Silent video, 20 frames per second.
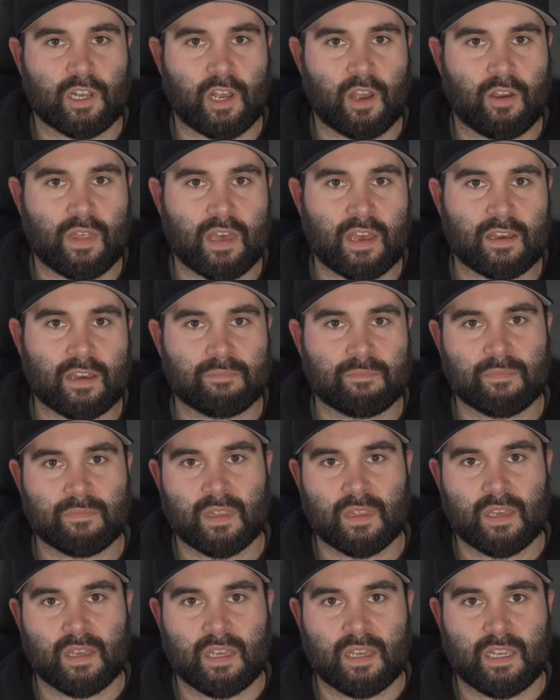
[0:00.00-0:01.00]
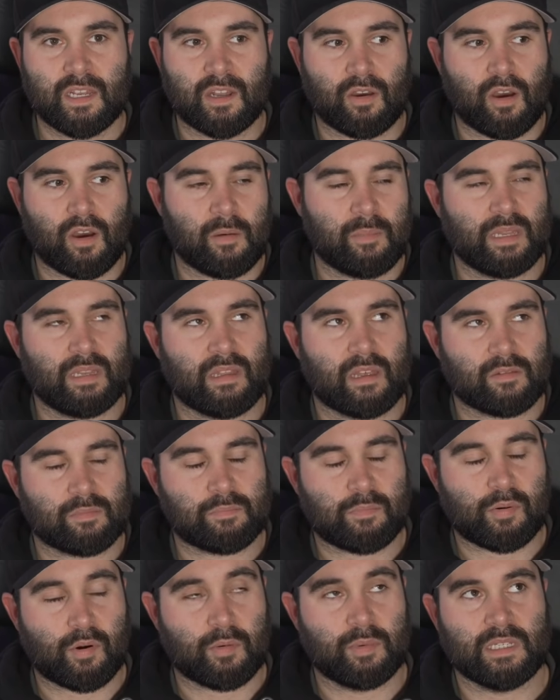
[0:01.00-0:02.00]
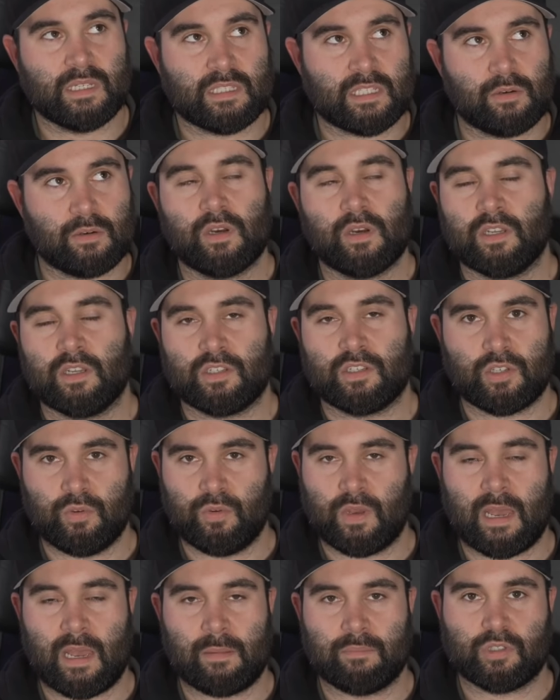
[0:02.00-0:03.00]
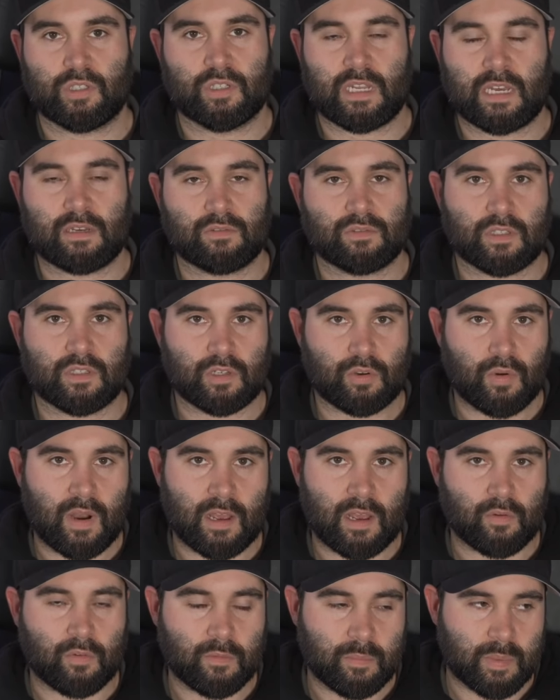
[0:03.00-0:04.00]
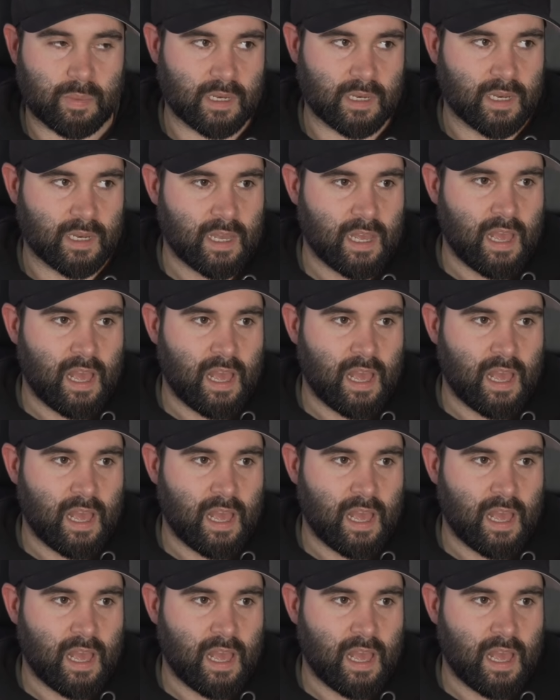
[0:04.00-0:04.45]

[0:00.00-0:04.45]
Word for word: go there. You know, I mean, that's probably still going to suit Hampshire down to the ground, but